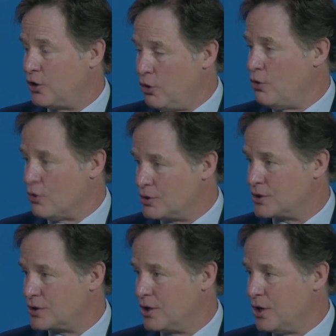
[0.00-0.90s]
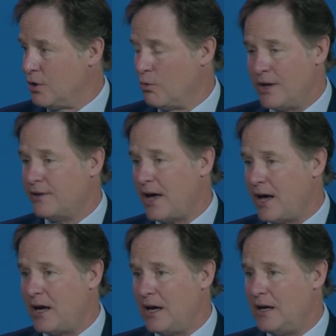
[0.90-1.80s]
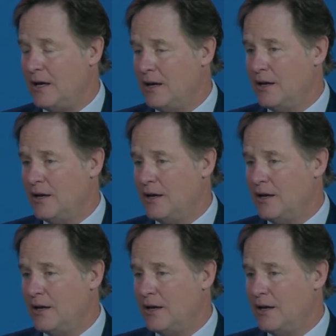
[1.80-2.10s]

course with a